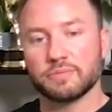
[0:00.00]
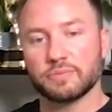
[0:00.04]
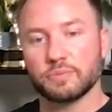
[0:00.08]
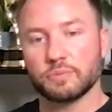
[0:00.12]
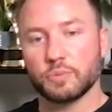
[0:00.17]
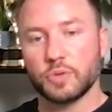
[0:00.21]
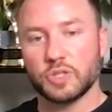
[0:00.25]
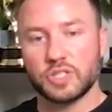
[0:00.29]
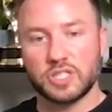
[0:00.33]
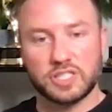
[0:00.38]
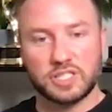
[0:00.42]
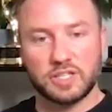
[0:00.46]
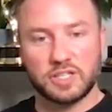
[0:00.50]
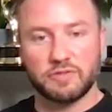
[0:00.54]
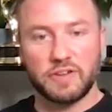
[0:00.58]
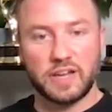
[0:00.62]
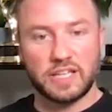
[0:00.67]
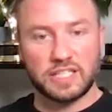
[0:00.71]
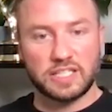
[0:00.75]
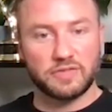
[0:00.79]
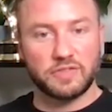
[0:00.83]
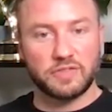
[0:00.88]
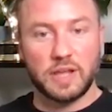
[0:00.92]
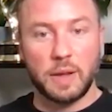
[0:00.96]
which is
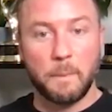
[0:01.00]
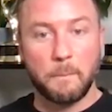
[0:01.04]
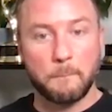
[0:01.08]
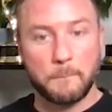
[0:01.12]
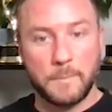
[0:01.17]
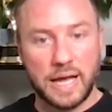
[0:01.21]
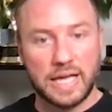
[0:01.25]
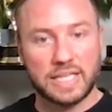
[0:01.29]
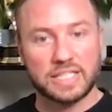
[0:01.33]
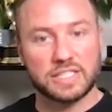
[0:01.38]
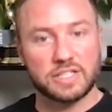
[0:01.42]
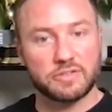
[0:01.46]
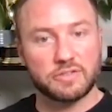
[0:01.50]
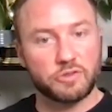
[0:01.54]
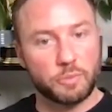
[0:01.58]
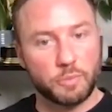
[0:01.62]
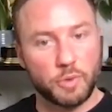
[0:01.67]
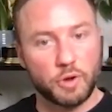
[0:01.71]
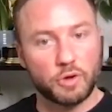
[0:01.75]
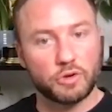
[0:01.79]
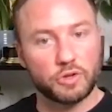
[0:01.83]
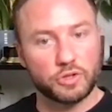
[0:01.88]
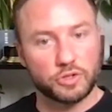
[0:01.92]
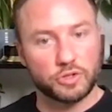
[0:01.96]
effectively a massive
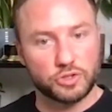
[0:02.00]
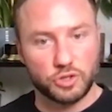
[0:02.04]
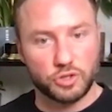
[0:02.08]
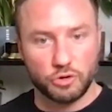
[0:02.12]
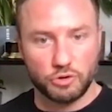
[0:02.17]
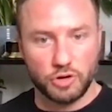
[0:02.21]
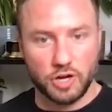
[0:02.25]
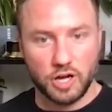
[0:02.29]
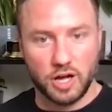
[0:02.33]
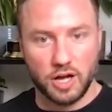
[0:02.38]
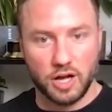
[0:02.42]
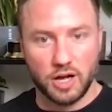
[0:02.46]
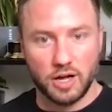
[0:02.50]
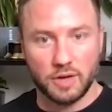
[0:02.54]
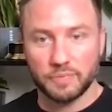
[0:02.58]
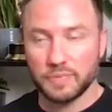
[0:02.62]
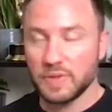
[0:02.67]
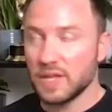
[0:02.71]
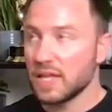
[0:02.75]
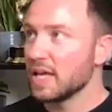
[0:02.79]
remote control car.